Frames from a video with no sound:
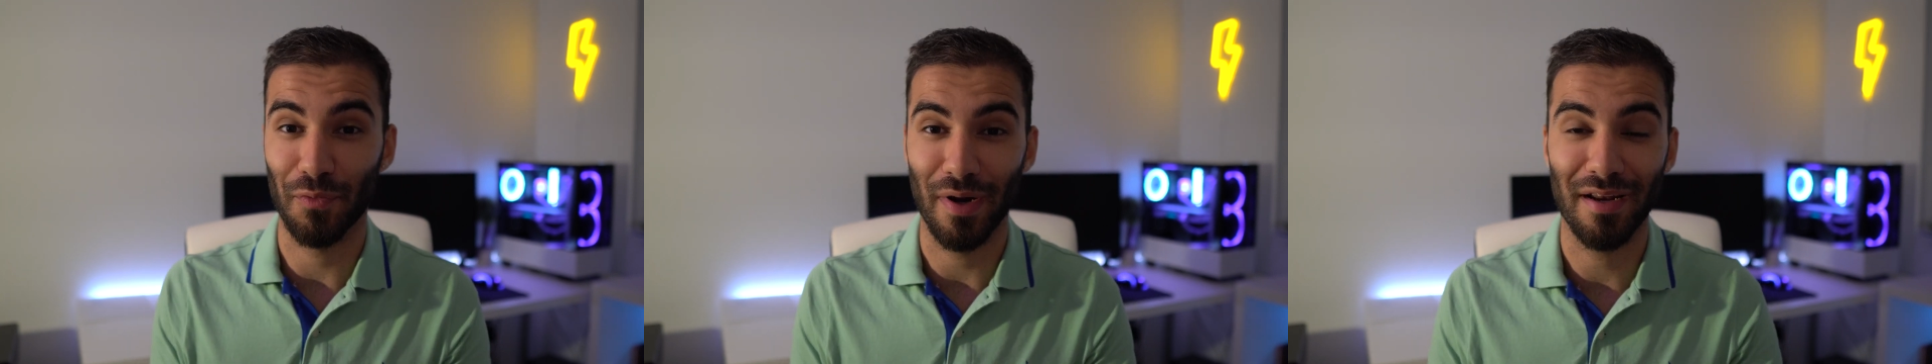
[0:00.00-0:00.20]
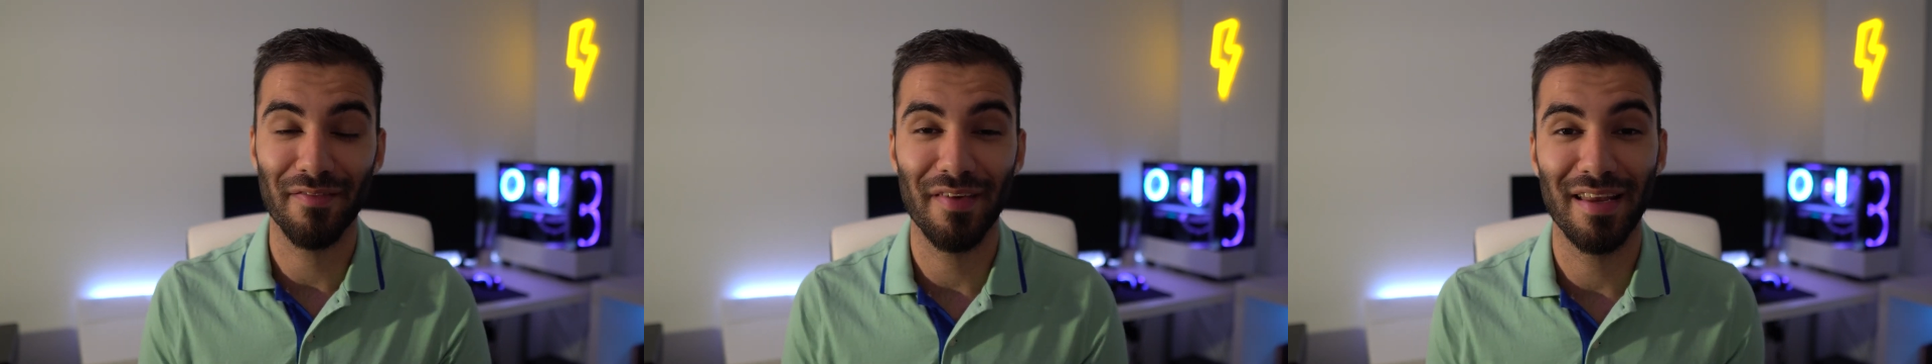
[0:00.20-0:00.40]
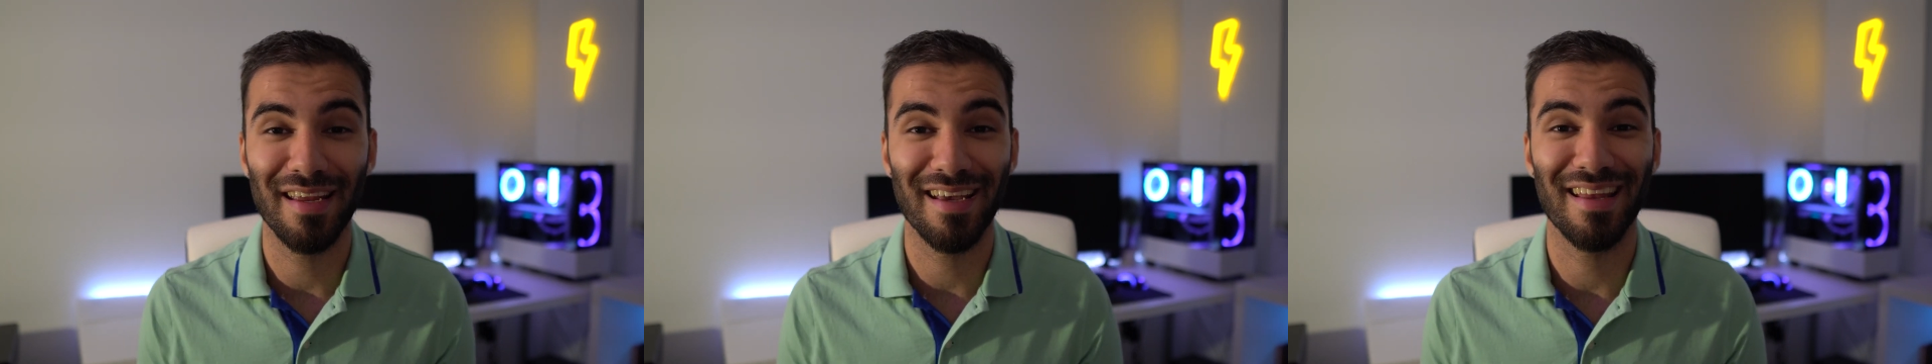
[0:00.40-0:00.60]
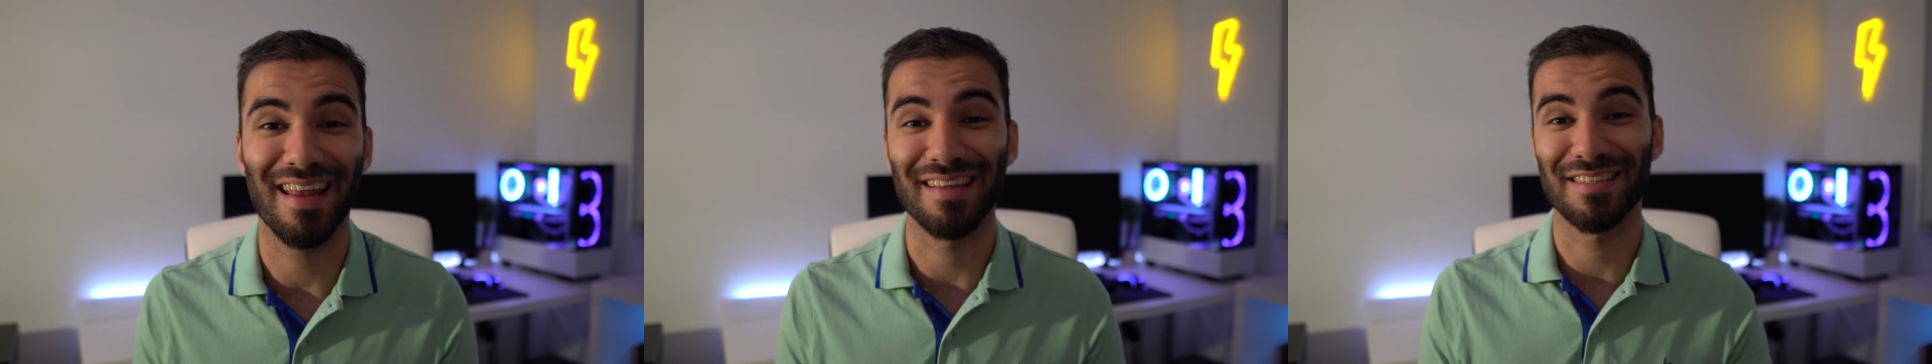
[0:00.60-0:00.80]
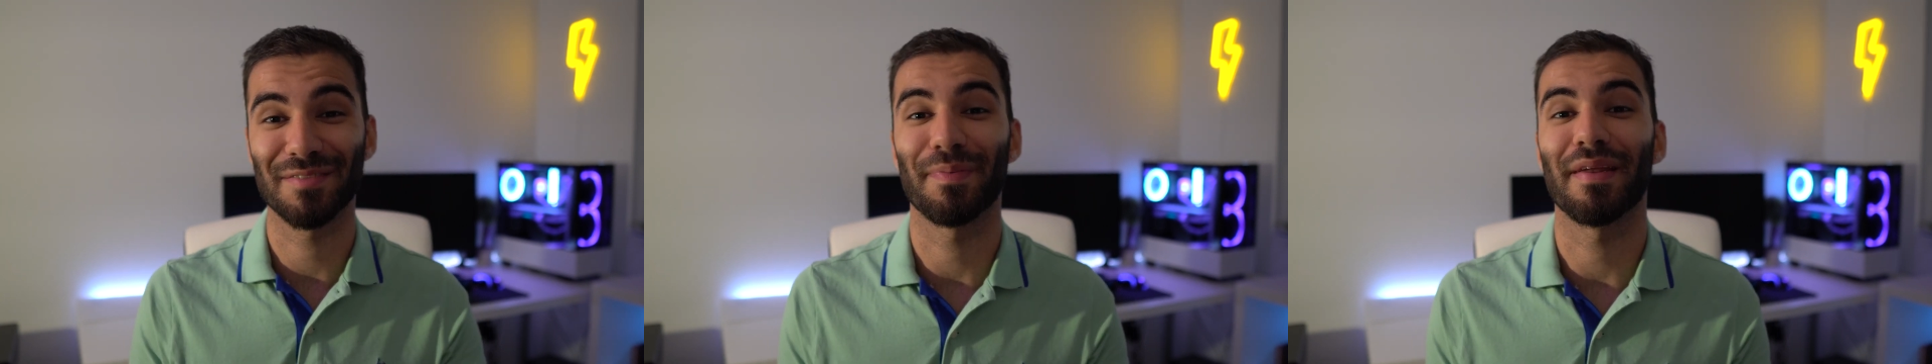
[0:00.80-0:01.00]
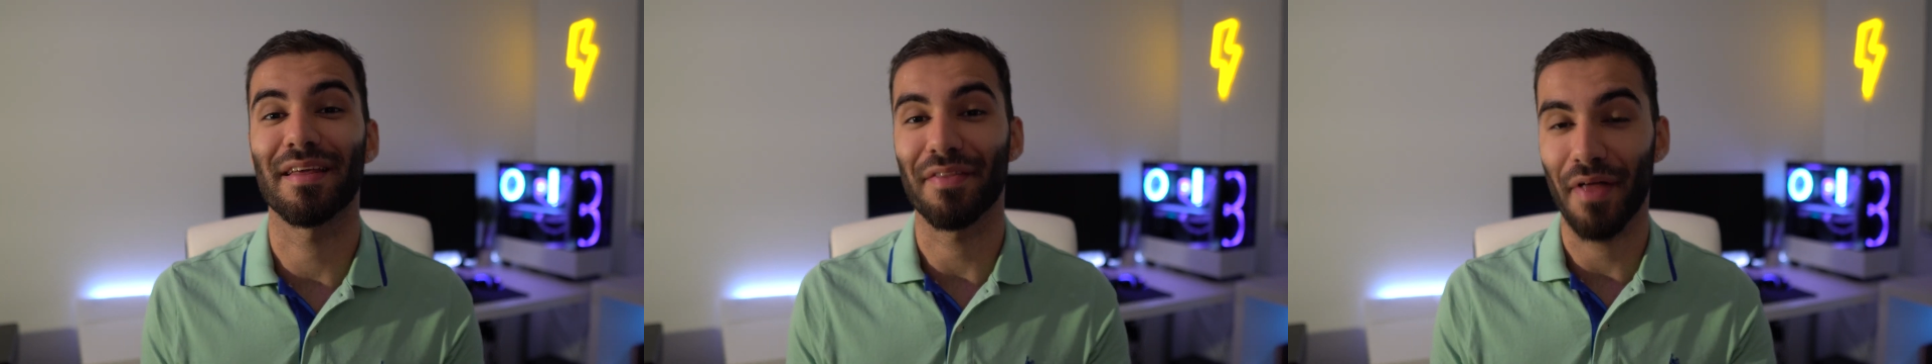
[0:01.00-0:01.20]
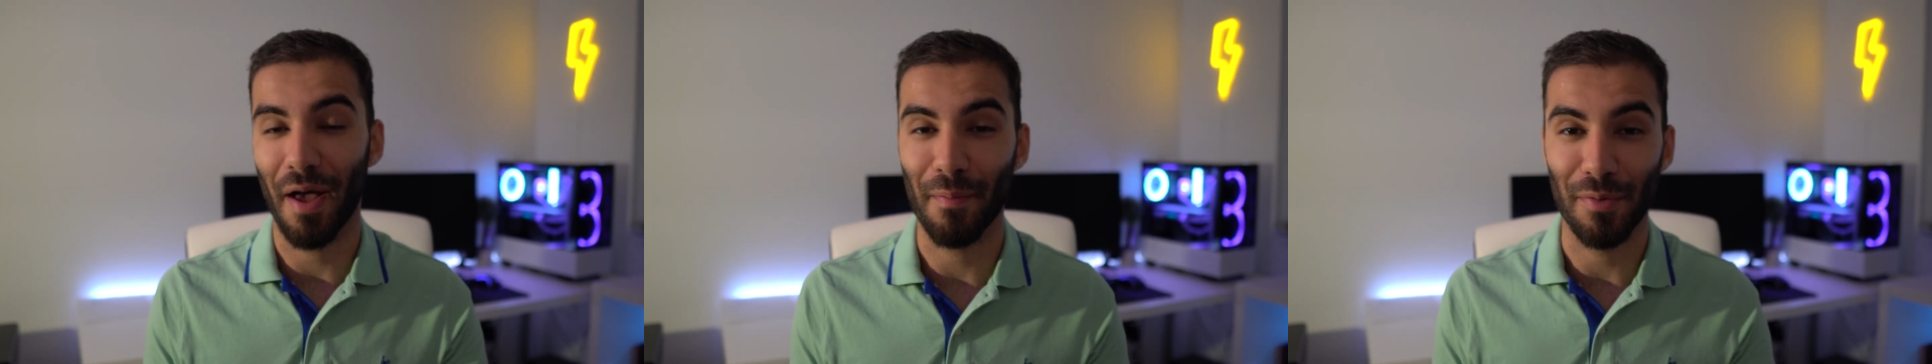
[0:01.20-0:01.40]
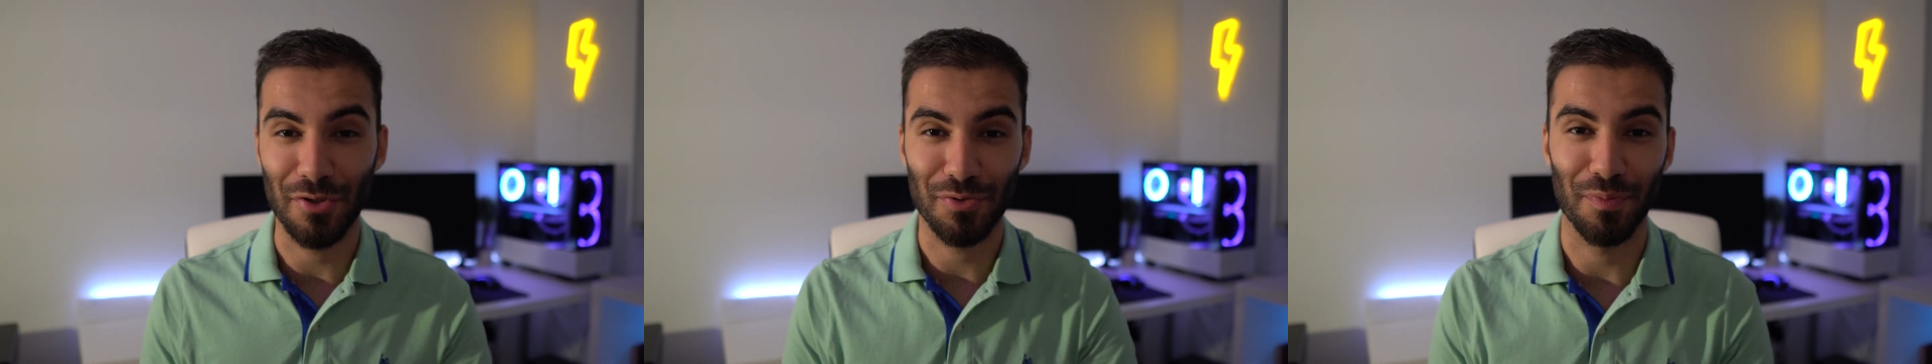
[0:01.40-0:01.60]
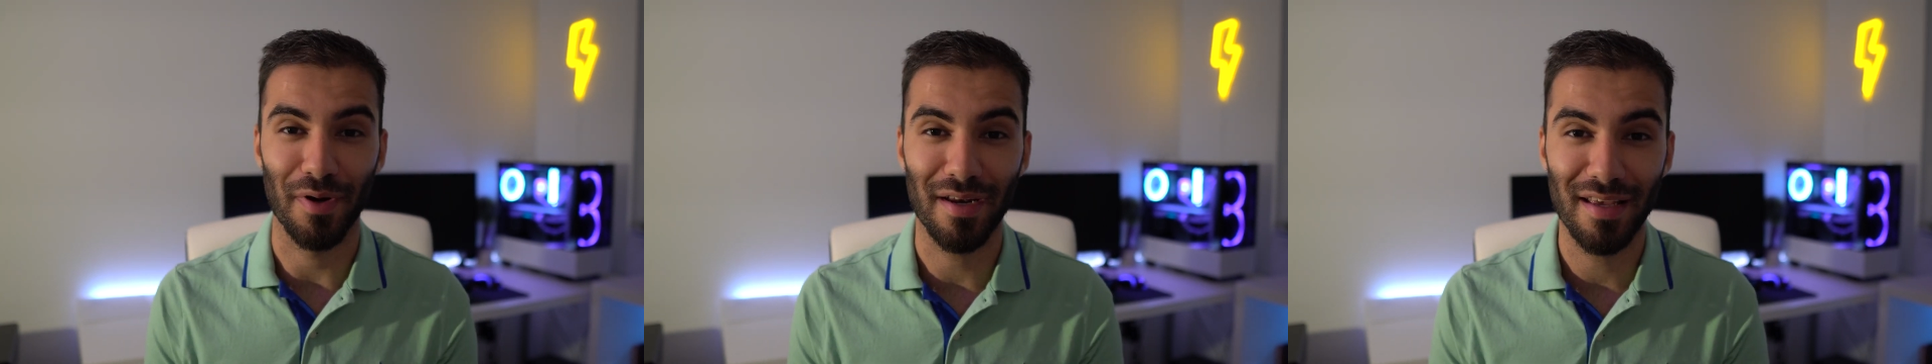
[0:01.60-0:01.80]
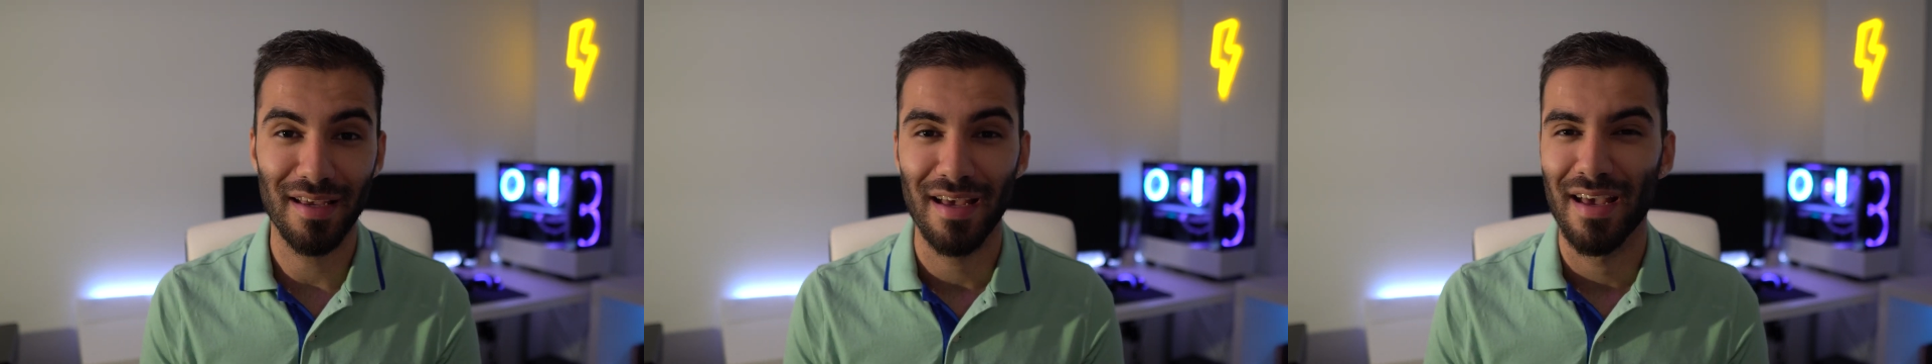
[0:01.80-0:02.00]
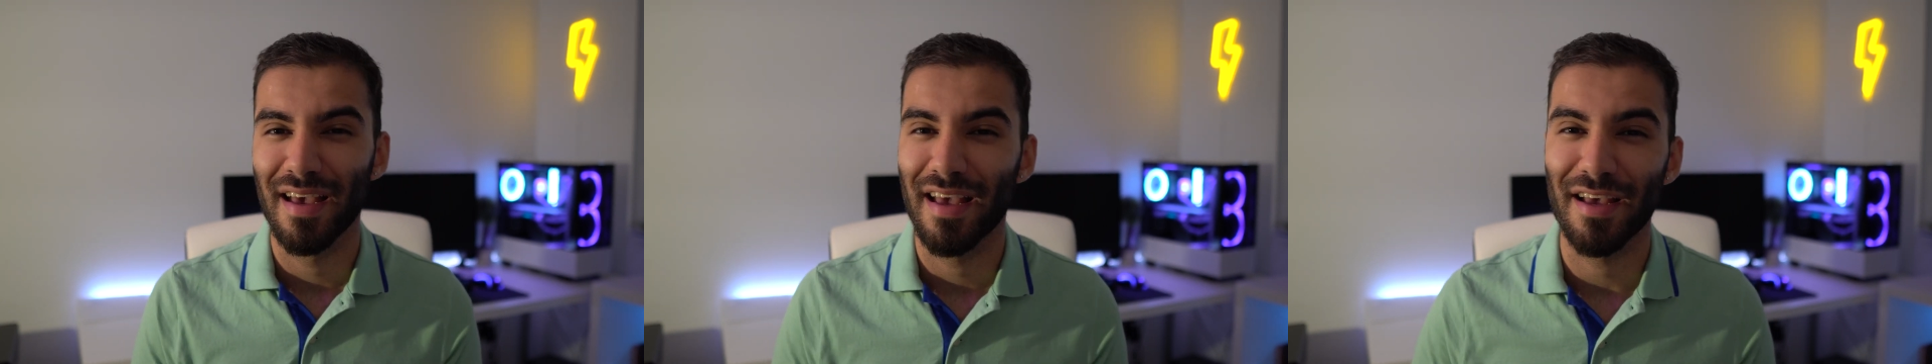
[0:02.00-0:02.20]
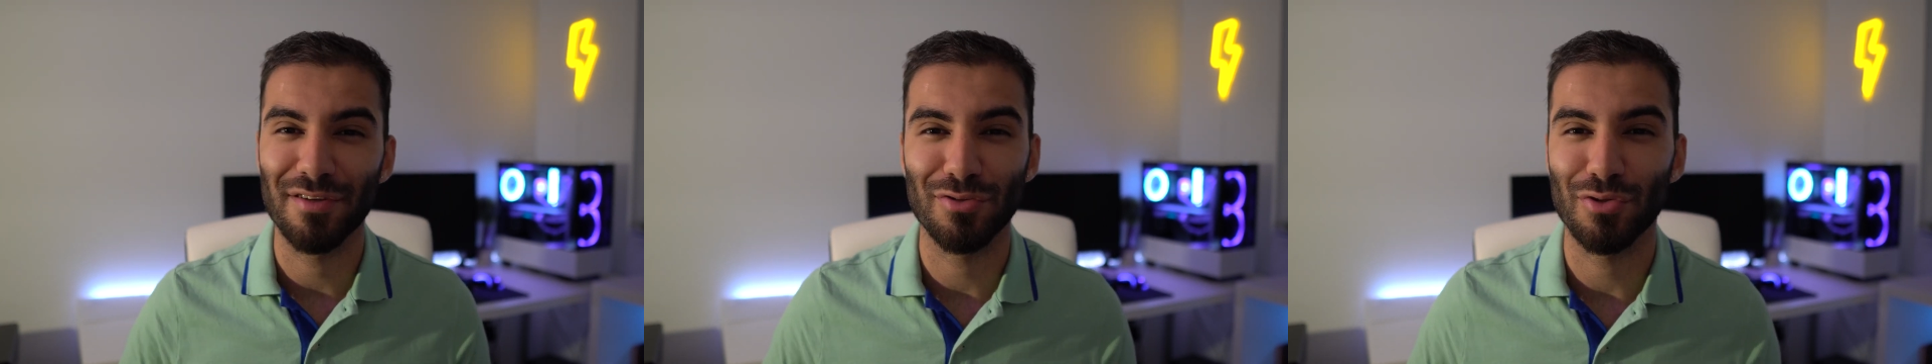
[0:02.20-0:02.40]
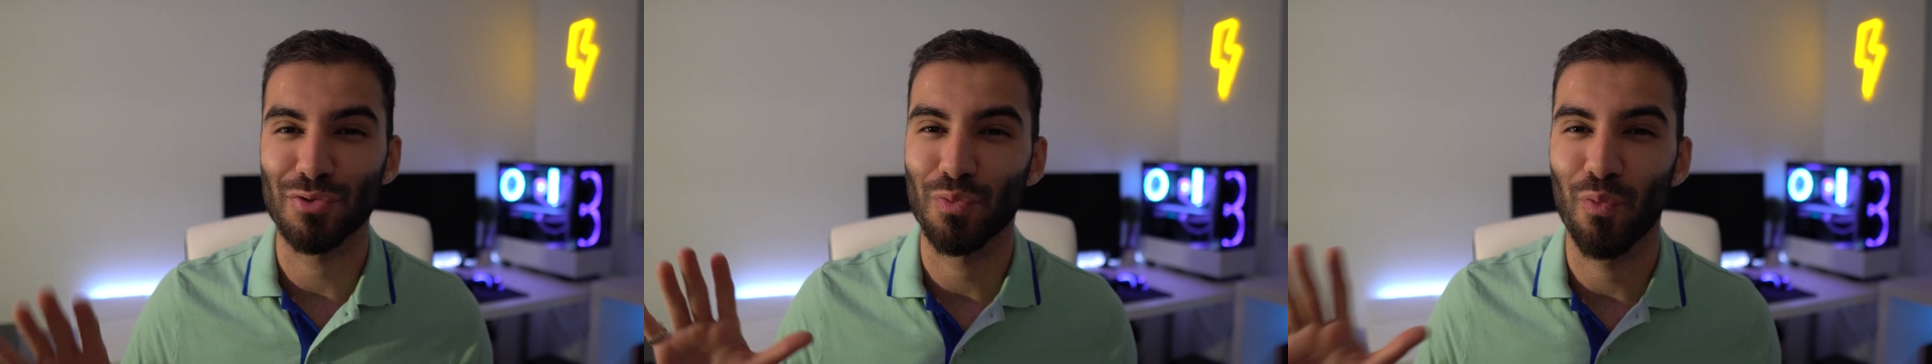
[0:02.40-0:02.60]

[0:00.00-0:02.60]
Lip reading: renovating it and spending that much money is those